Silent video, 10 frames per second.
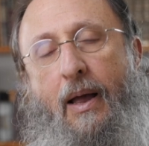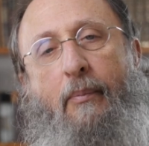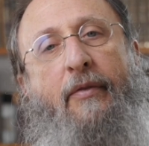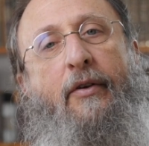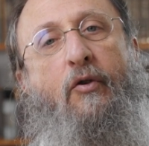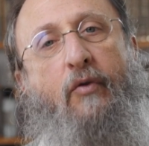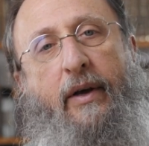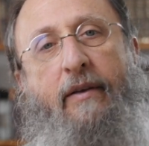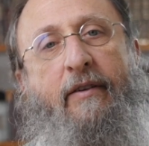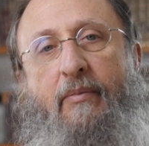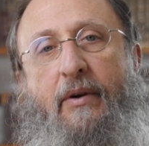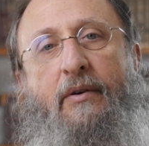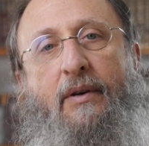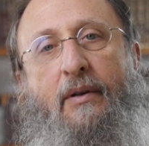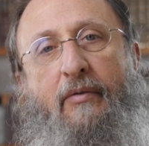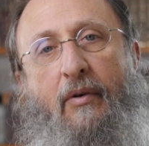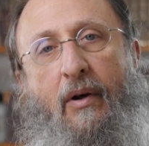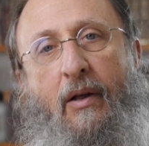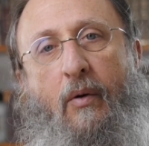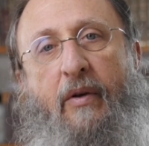But the greatest miracle of
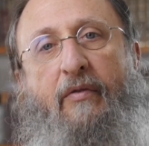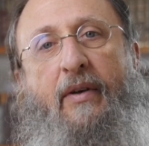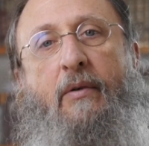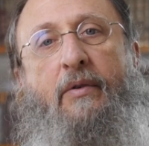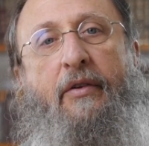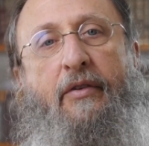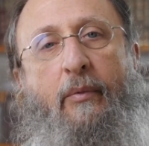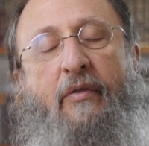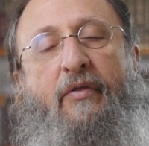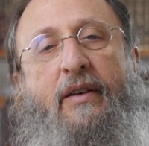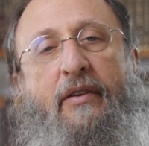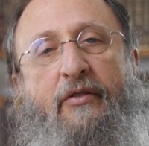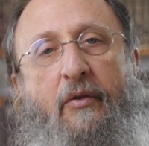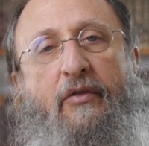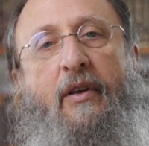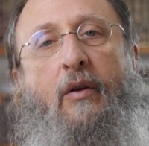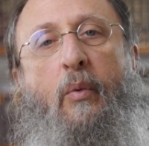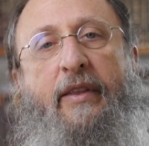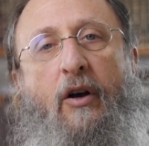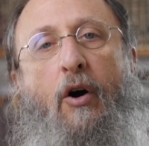all we, found, we find associated
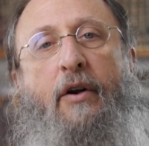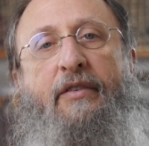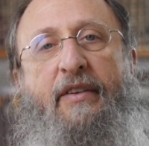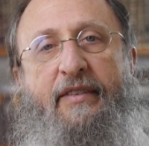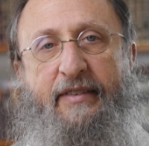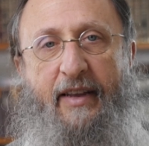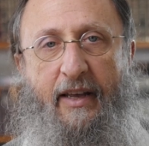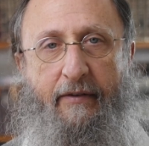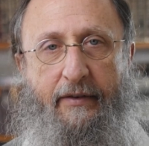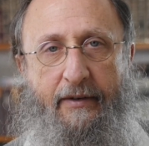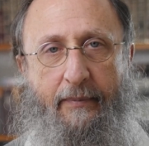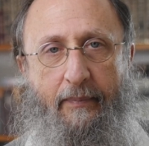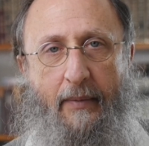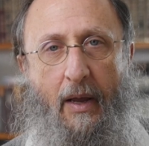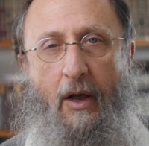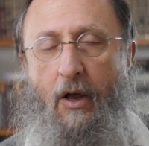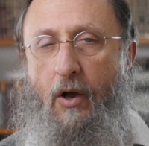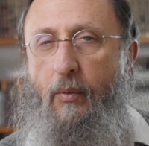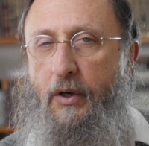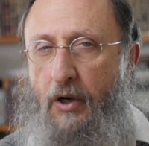with the ark's staves.
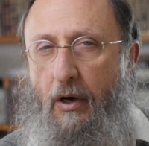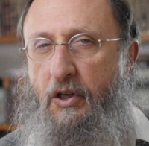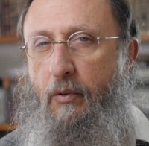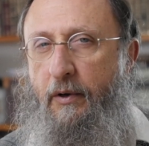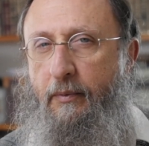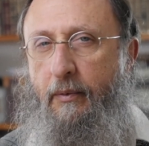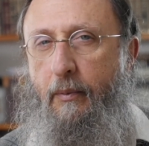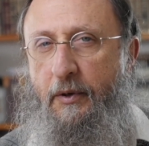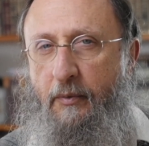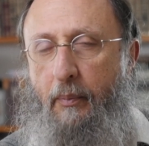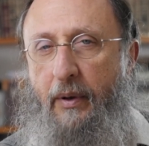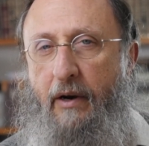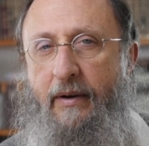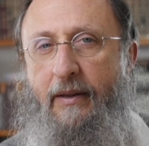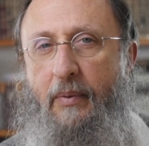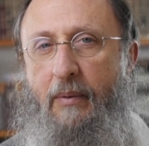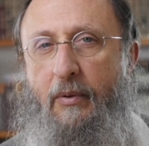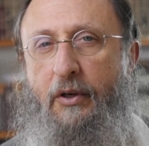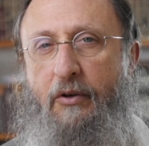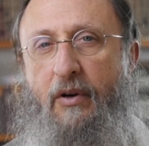When Joshua was, was preparing the
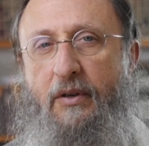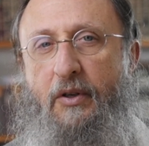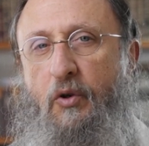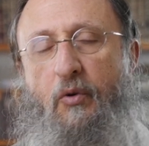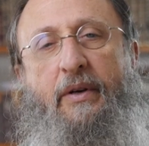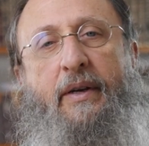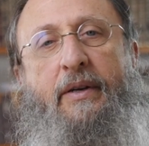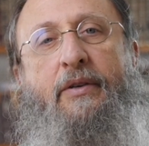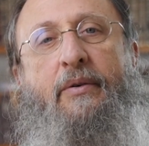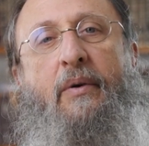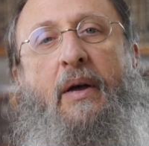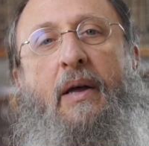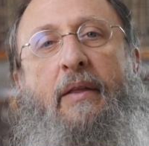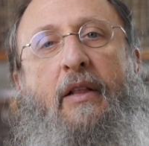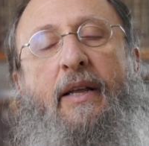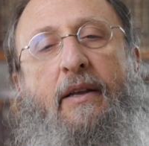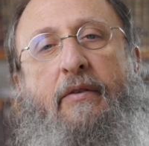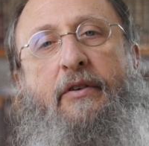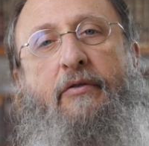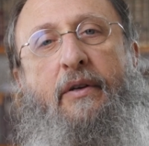people to cross the Jordan into the land
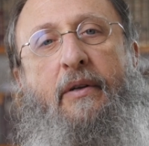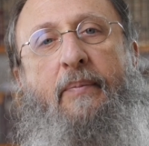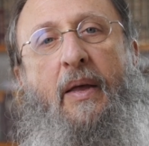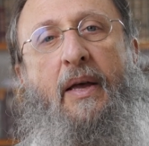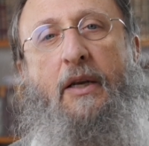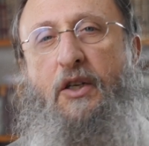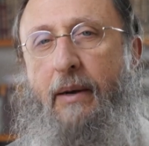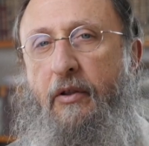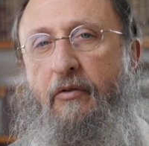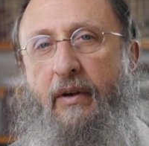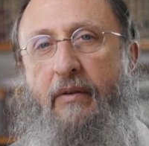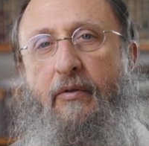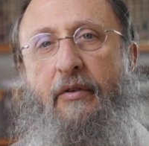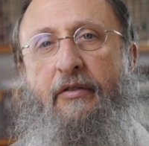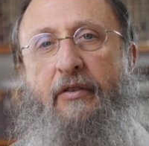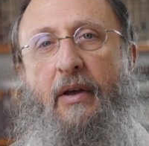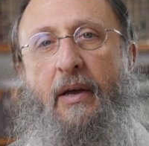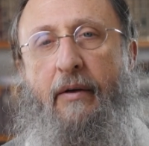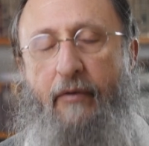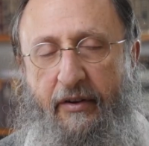of Israel, in chapter three and verse,
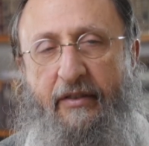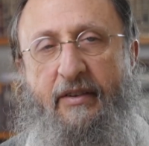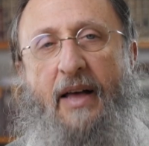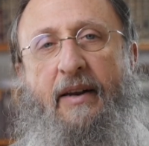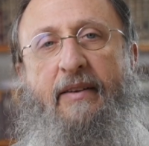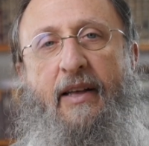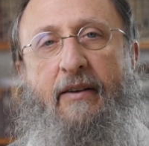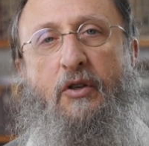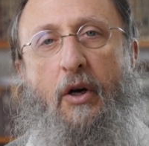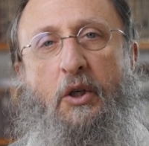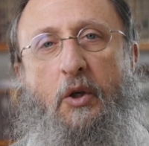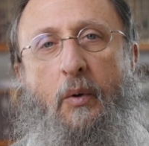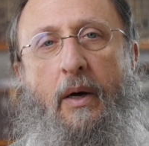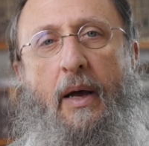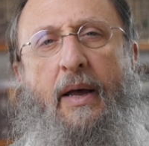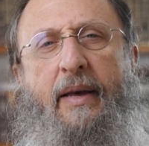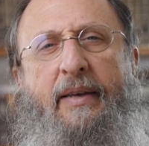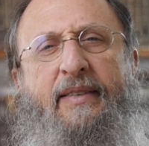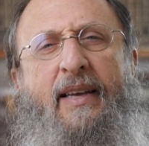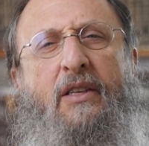verses nine and ten of Joshua, he
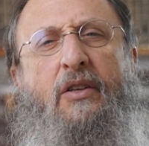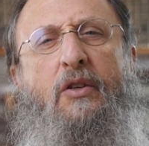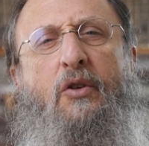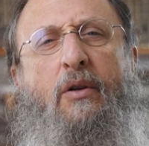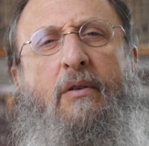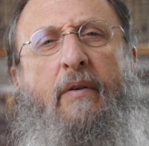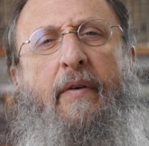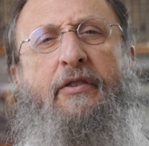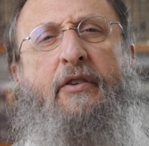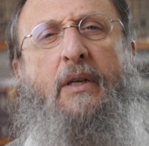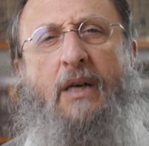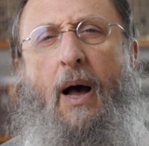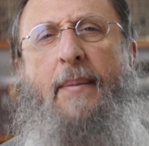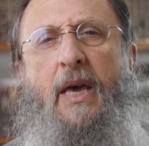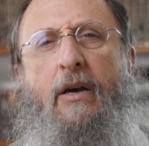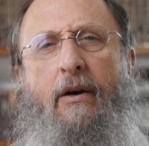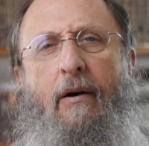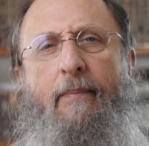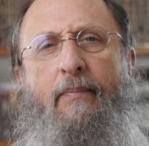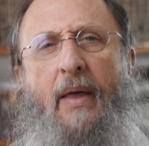said to the children of Israel, "Come here,